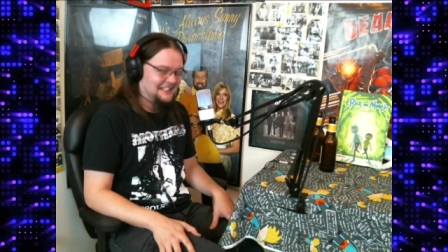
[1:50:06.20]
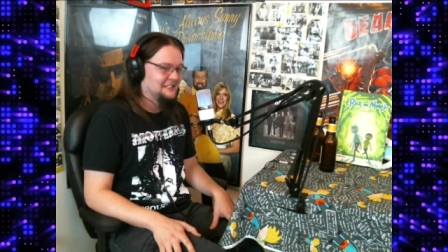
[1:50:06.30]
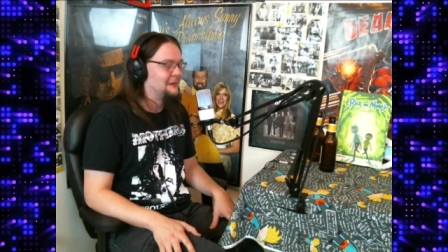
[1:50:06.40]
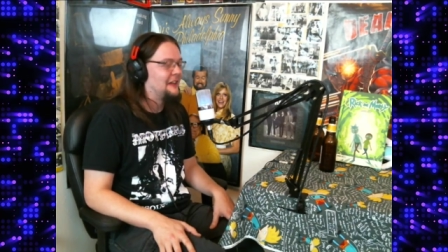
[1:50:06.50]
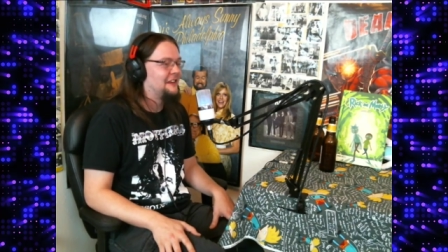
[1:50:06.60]

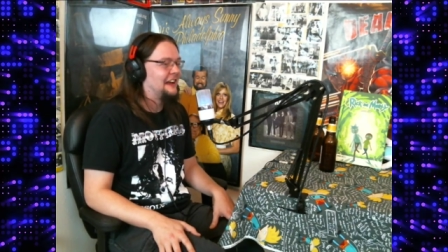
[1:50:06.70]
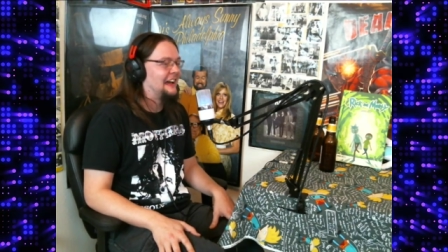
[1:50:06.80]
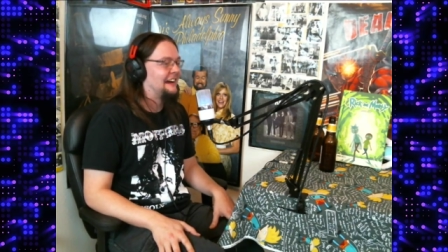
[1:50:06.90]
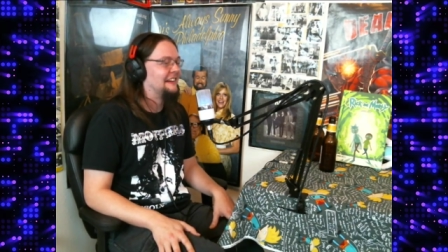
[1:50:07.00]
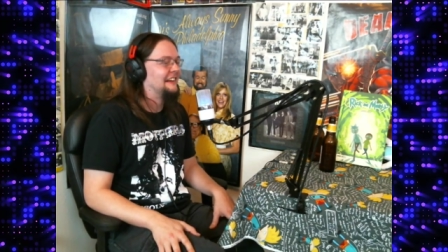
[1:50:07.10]
method
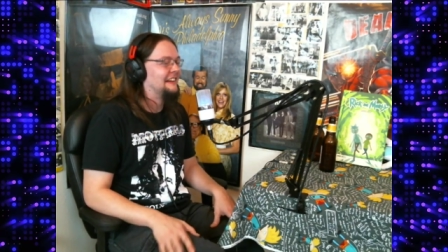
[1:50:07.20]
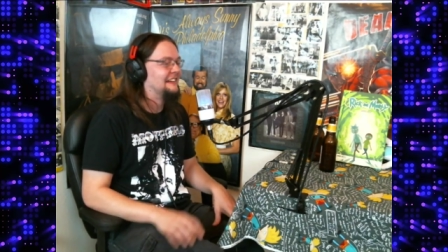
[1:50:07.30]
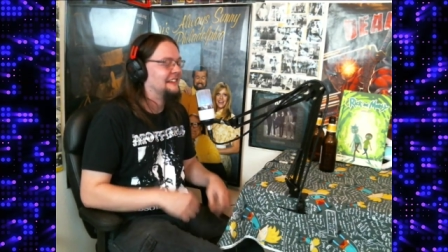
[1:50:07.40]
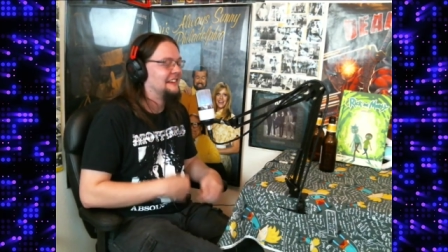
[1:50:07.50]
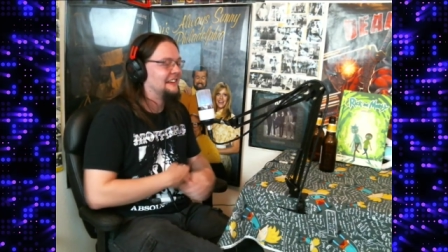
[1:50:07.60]
acting
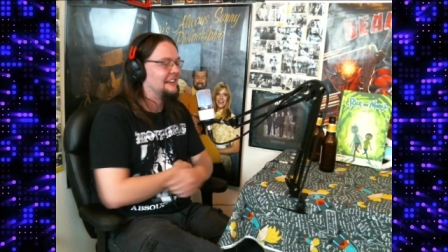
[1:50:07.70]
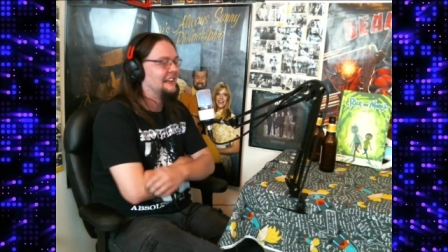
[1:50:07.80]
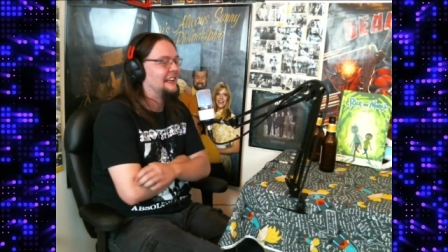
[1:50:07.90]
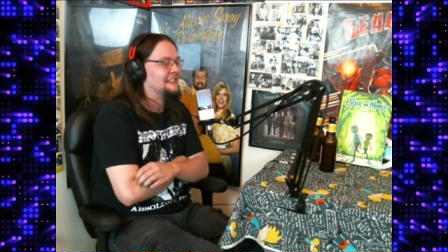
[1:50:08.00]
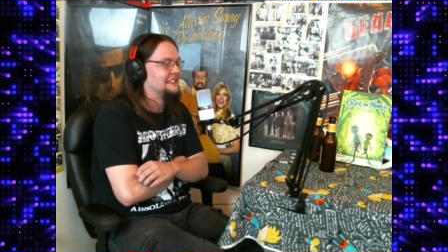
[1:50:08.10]
and
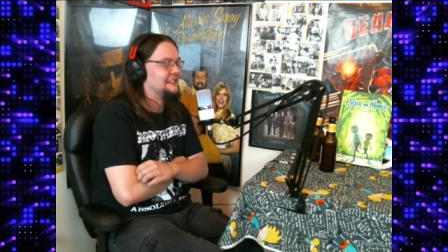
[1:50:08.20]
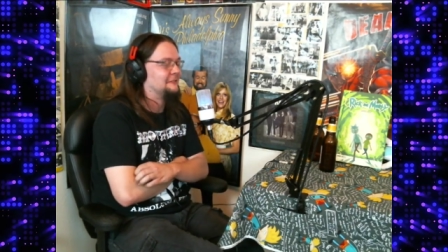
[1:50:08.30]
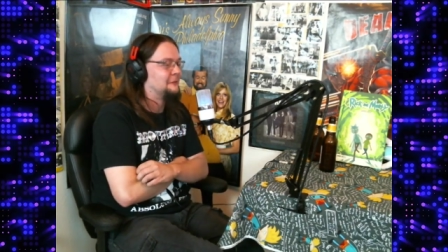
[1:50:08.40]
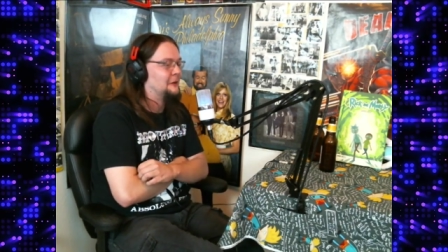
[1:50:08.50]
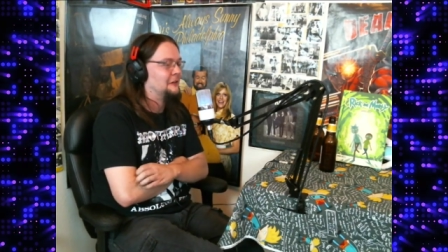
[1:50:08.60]
his
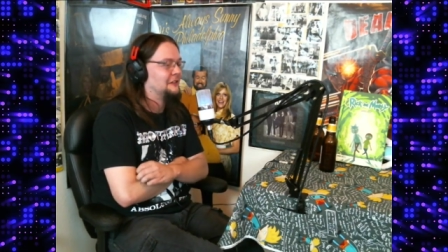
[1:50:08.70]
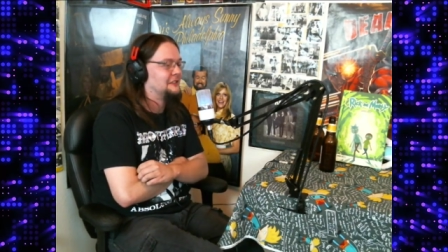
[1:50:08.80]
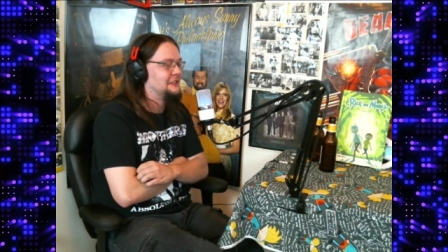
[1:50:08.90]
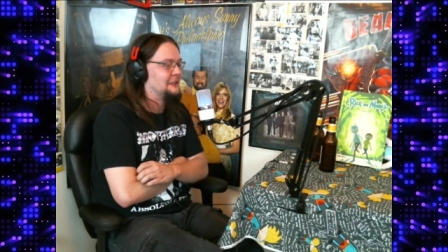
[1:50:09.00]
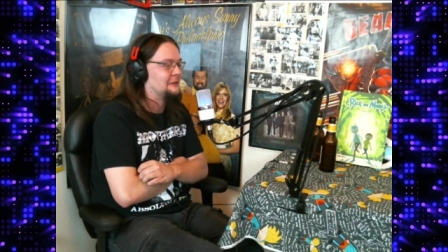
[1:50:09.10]
role as
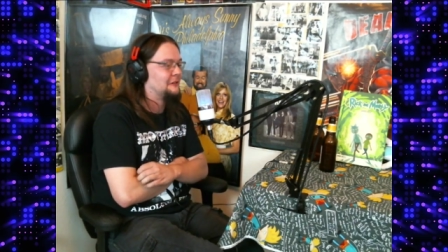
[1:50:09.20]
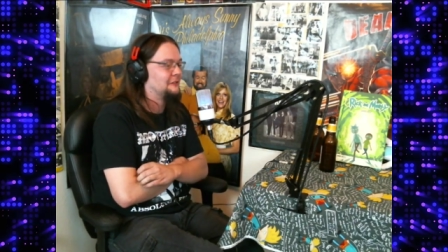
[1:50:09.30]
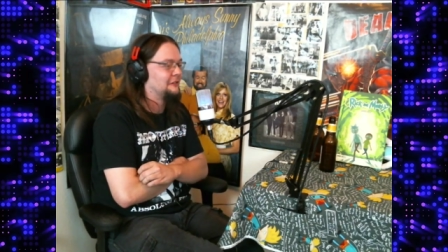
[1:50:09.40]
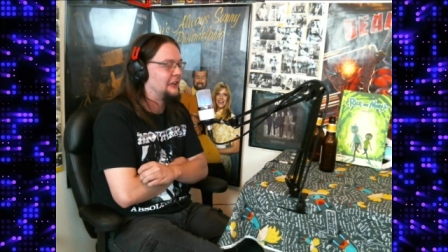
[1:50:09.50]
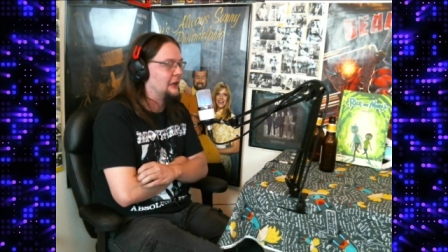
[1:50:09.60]
the Joker
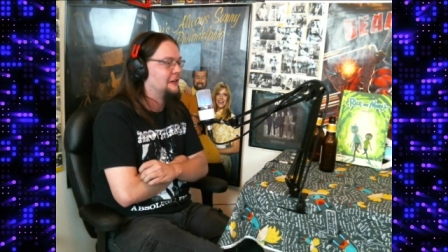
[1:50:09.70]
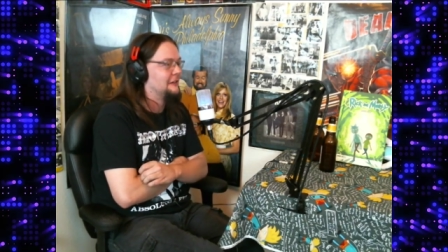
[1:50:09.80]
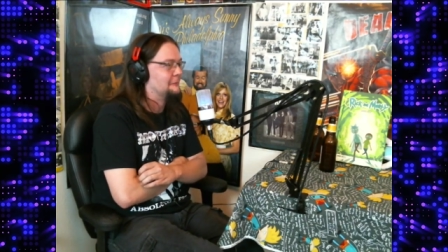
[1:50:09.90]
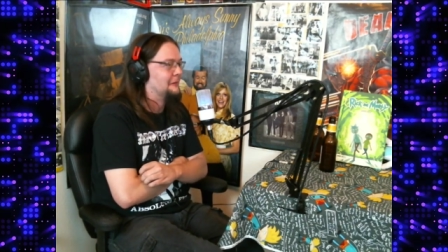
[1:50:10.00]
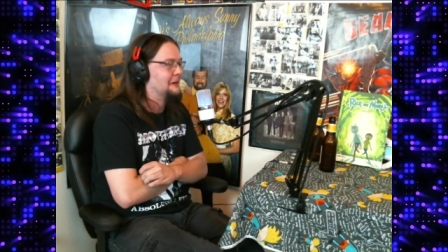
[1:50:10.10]
killed him.